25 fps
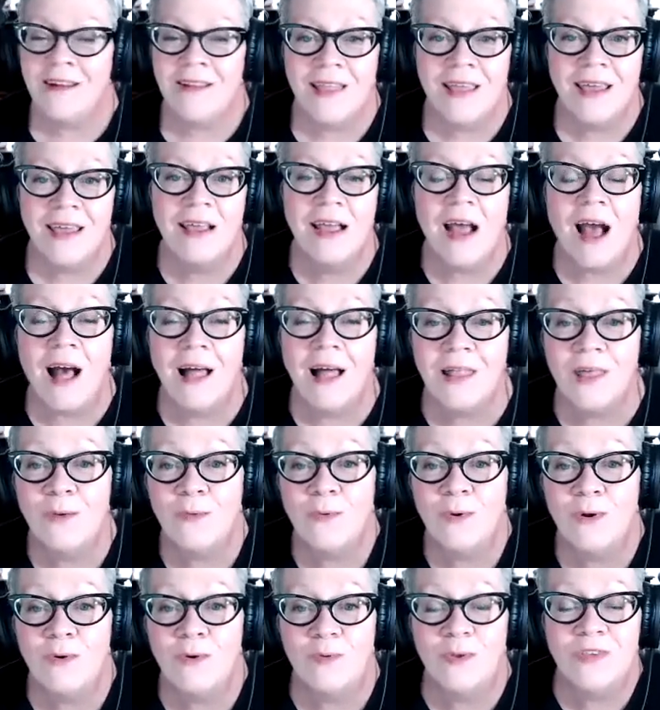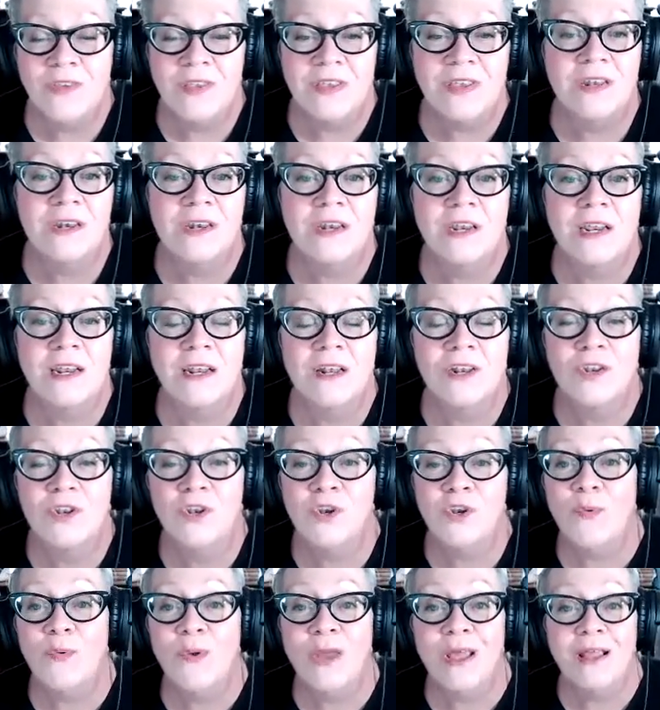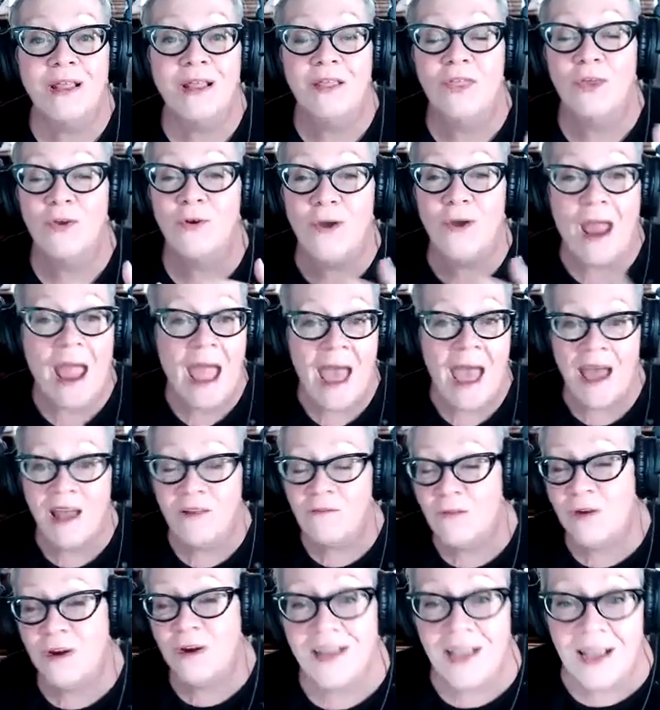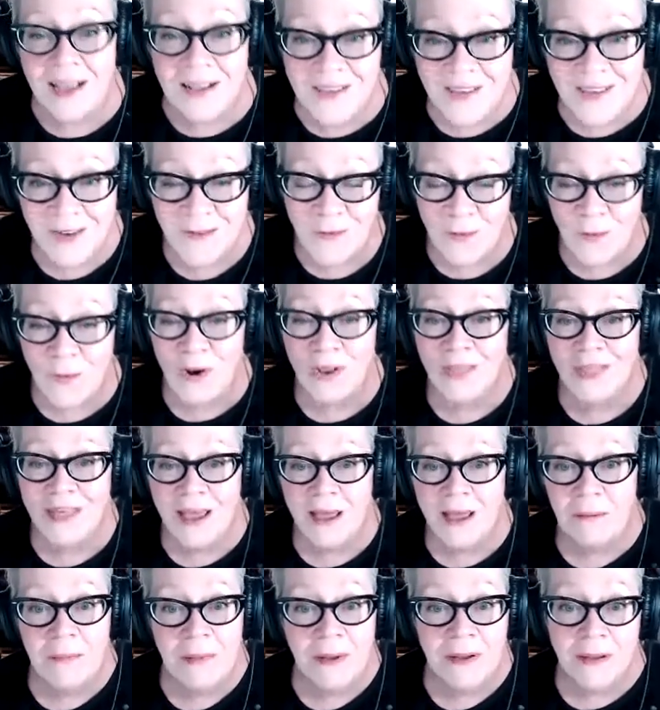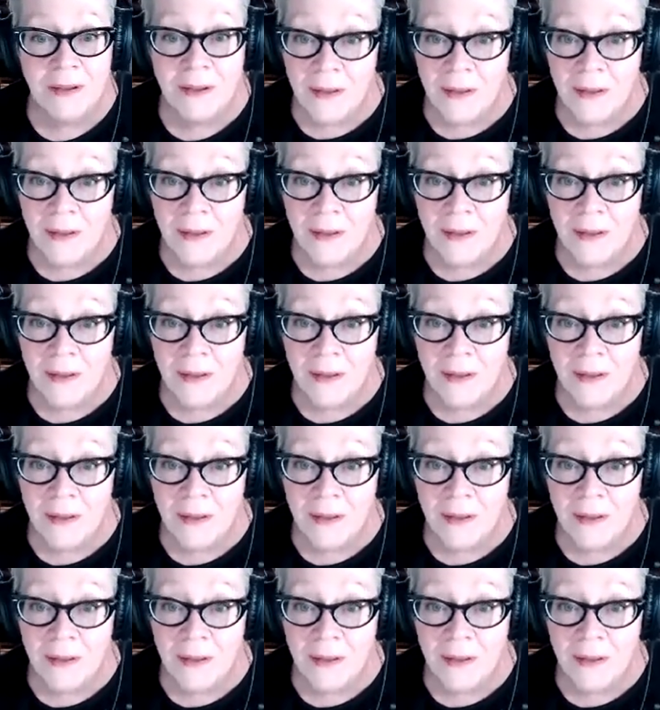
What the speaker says: suddenly Hollywood was doing their advertising for them